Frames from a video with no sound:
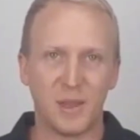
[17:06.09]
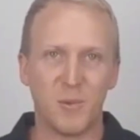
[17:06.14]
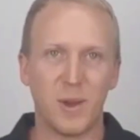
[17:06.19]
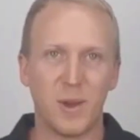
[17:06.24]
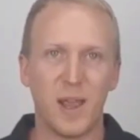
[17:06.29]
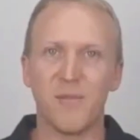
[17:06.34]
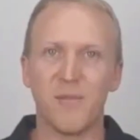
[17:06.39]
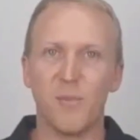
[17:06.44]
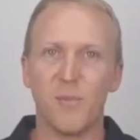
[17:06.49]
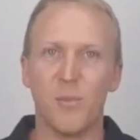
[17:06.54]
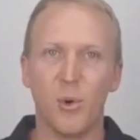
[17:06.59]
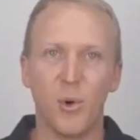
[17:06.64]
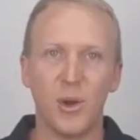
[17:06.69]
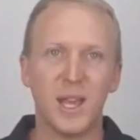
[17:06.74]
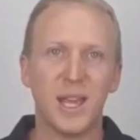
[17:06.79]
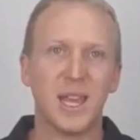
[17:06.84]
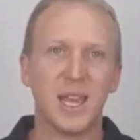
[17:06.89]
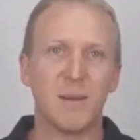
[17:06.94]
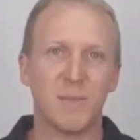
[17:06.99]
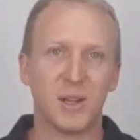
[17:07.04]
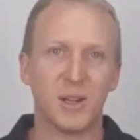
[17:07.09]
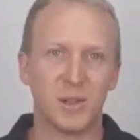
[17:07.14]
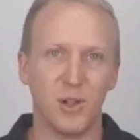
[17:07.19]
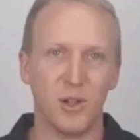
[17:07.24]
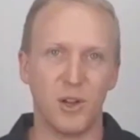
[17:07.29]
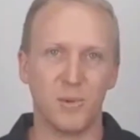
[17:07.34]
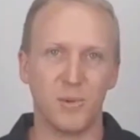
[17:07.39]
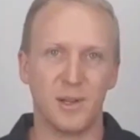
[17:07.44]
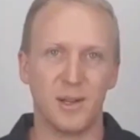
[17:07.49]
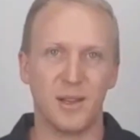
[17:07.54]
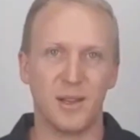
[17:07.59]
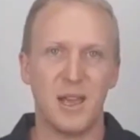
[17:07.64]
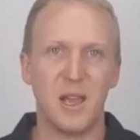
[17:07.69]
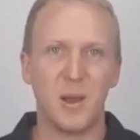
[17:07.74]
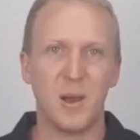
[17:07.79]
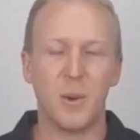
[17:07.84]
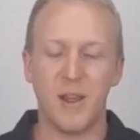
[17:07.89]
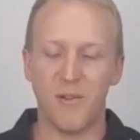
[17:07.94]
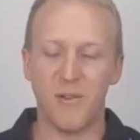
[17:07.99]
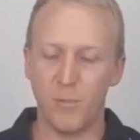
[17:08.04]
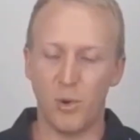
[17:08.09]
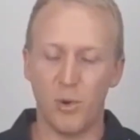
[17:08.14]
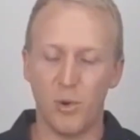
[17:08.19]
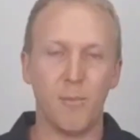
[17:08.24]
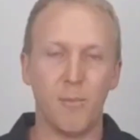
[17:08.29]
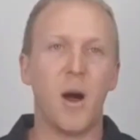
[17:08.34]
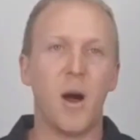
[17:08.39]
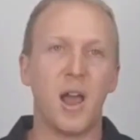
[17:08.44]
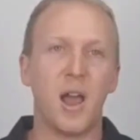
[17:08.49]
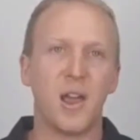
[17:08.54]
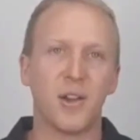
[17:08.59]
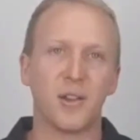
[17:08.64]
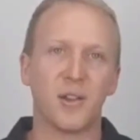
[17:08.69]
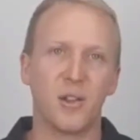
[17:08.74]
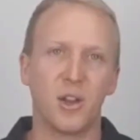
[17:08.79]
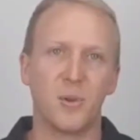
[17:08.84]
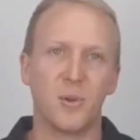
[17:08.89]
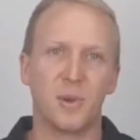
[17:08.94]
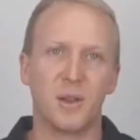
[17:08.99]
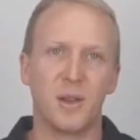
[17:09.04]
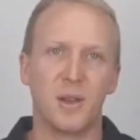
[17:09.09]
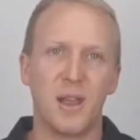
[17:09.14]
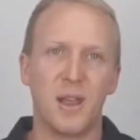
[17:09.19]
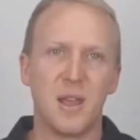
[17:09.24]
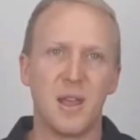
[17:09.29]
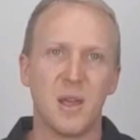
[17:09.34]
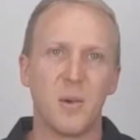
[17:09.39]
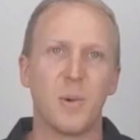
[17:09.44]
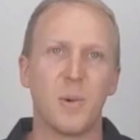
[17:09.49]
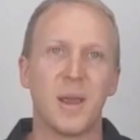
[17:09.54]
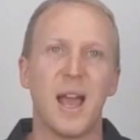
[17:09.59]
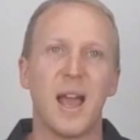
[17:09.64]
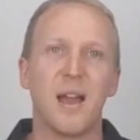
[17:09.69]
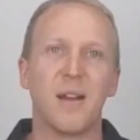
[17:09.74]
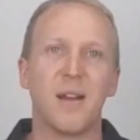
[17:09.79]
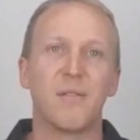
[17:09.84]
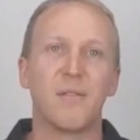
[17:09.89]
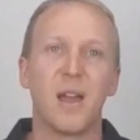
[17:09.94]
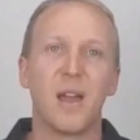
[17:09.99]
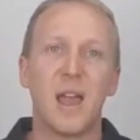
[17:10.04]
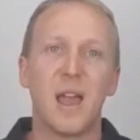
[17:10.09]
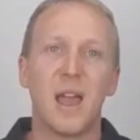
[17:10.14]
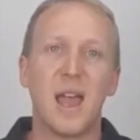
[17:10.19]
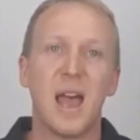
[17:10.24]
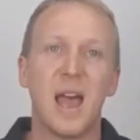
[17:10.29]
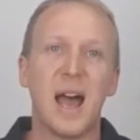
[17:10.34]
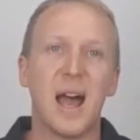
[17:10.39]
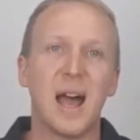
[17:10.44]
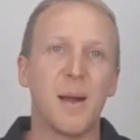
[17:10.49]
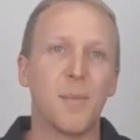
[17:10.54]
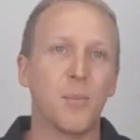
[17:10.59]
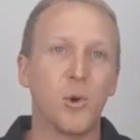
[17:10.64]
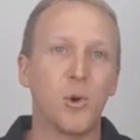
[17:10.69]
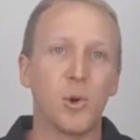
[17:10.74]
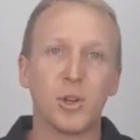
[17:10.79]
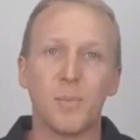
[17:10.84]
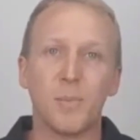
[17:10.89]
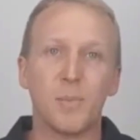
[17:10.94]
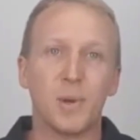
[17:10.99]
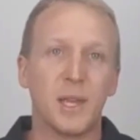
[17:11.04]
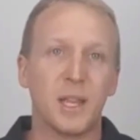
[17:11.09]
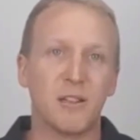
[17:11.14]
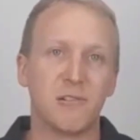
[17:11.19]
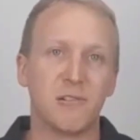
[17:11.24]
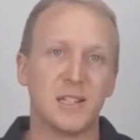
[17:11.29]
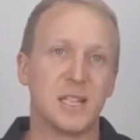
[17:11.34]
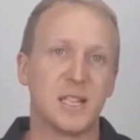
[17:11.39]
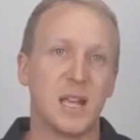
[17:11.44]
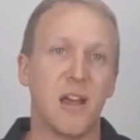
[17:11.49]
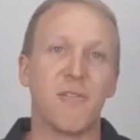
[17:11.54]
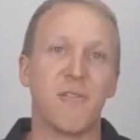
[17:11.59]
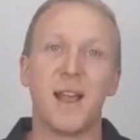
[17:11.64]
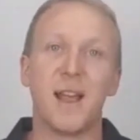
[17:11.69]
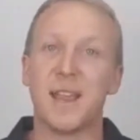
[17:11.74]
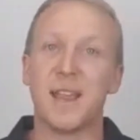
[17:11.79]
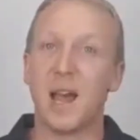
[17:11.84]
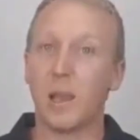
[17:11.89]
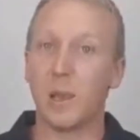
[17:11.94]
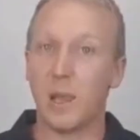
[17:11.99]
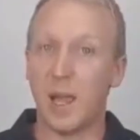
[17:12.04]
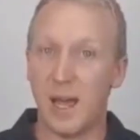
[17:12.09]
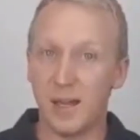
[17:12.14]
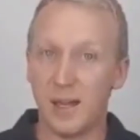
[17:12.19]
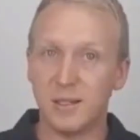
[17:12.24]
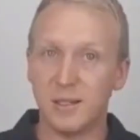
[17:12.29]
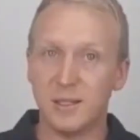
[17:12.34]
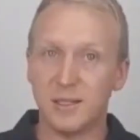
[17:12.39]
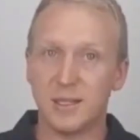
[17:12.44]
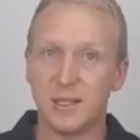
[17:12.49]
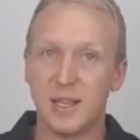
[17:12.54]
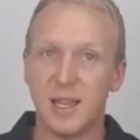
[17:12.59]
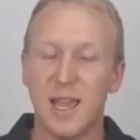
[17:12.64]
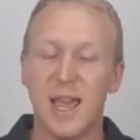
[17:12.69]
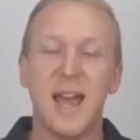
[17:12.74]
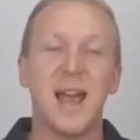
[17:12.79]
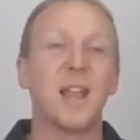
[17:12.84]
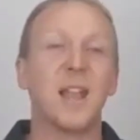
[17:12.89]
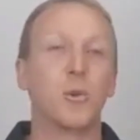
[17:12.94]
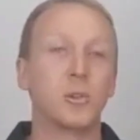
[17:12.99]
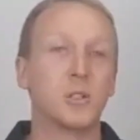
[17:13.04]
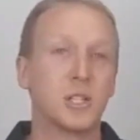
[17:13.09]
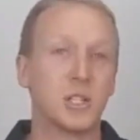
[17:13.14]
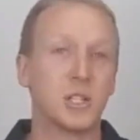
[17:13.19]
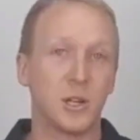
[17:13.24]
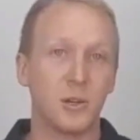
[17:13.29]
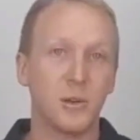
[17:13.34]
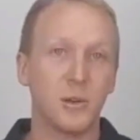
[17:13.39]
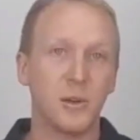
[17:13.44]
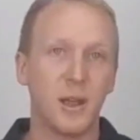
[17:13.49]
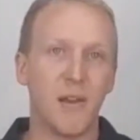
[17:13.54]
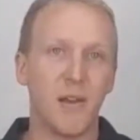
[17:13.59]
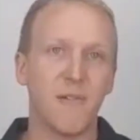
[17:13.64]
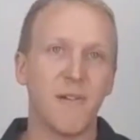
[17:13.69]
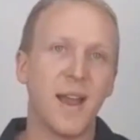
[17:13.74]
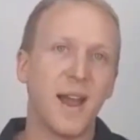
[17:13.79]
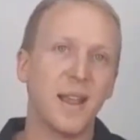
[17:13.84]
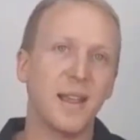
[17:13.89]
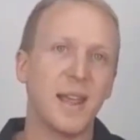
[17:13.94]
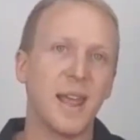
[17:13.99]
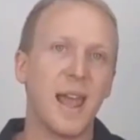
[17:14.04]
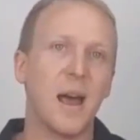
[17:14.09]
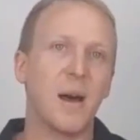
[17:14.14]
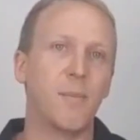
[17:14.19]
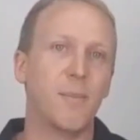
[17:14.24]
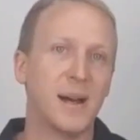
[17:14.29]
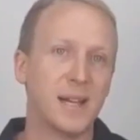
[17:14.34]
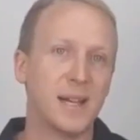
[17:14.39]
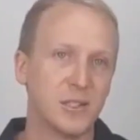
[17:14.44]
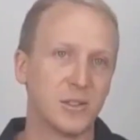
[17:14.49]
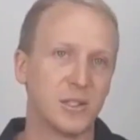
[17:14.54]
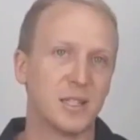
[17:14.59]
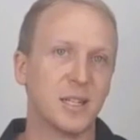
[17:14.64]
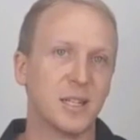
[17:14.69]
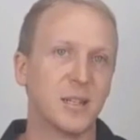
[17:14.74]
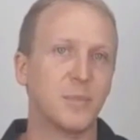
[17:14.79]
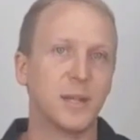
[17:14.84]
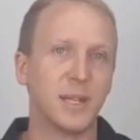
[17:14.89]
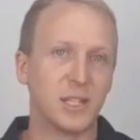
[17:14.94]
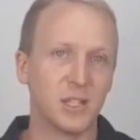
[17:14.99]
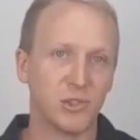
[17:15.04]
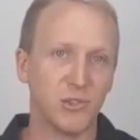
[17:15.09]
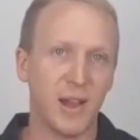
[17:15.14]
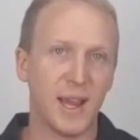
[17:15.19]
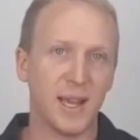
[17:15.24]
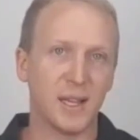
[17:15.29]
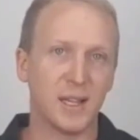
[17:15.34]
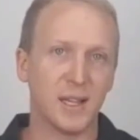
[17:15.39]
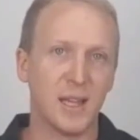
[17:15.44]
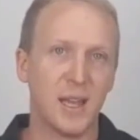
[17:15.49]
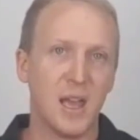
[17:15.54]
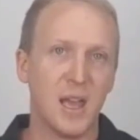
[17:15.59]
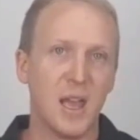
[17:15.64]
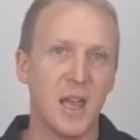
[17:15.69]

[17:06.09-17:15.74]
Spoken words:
We have more hemoglobin. We have more myoglobin. We have more capillaries around our lungs and also around our muscles that are being trained.